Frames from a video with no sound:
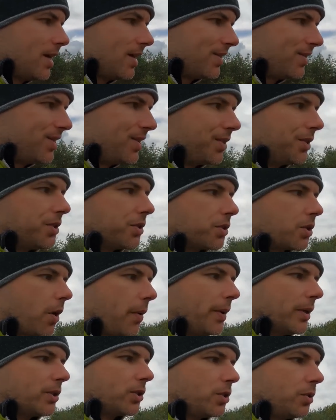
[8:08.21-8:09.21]
This is
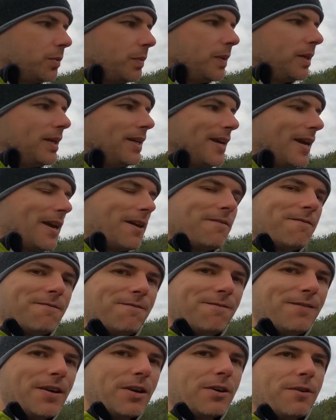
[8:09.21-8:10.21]
going to be a
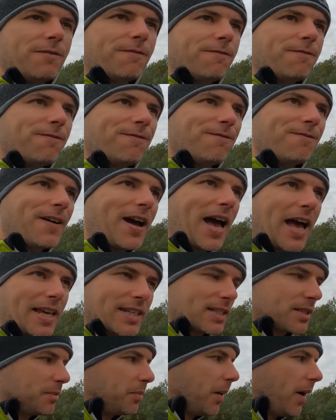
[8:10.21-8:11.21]
very
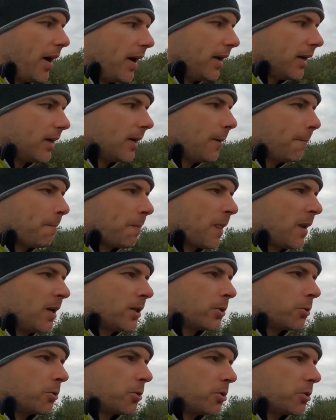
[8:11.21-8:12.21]
fast bike,
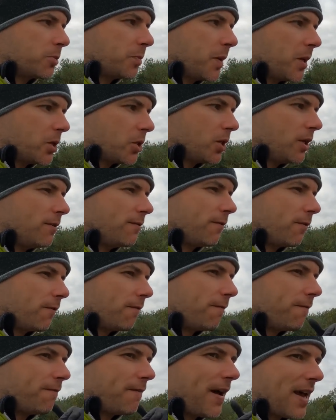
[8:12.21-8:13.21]
so especially for
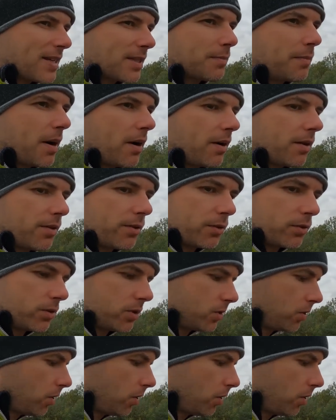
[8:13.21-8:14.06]
fast marathons